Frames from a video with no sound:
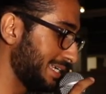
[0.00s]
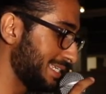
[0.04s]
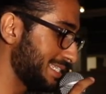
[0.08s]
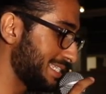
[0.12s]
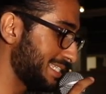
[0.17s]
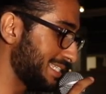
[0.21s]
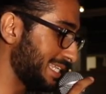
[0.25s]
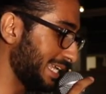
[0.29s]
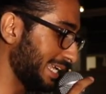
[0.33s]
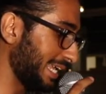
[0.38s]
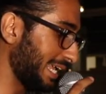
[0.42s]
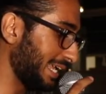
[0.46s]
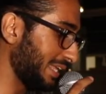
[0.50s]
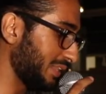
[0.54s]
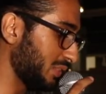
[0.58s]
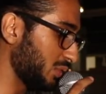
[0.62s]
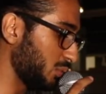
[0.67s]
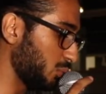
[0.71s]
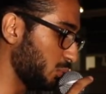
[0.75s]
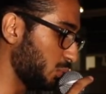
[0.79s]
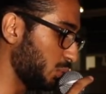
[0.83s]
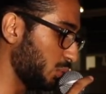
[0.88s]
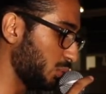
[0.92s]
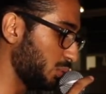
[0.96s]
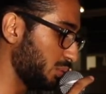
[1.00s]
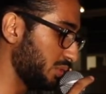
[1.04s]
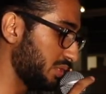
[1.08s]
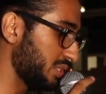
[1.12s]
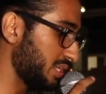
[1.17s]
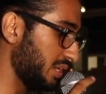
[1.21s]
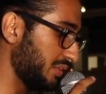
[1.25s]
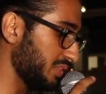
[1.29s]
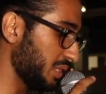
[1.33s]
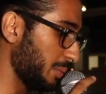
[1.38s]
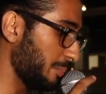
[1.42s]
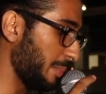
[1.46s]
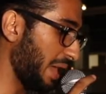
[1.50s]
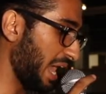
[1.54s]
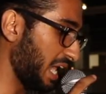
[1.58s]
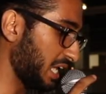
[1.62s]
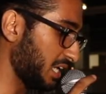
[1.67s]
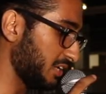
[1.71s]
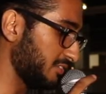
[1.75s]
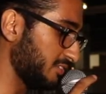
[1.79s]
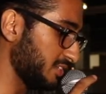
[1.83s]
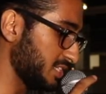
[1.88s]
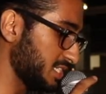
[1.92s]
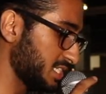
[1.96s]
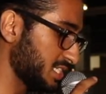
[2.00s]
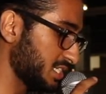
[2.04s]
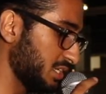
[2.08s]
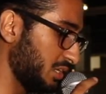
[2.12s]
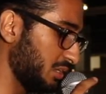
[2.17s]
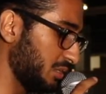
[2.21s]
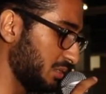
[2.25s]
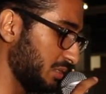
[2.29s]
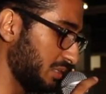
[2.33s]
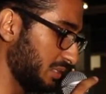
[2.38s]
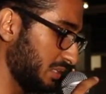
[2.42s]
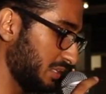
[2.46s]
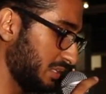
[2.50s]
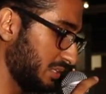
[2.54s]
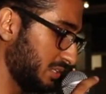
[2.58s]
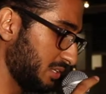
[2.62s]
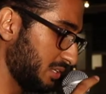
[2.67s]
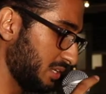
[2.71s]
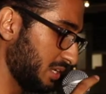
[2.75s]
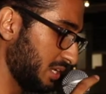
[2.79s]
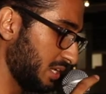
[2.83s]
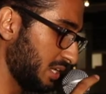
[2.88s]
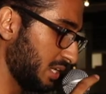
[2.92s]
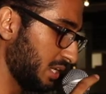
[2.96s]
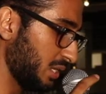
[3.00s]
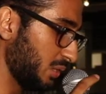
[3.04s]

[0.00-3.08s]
stinging the wound on the back of his skull.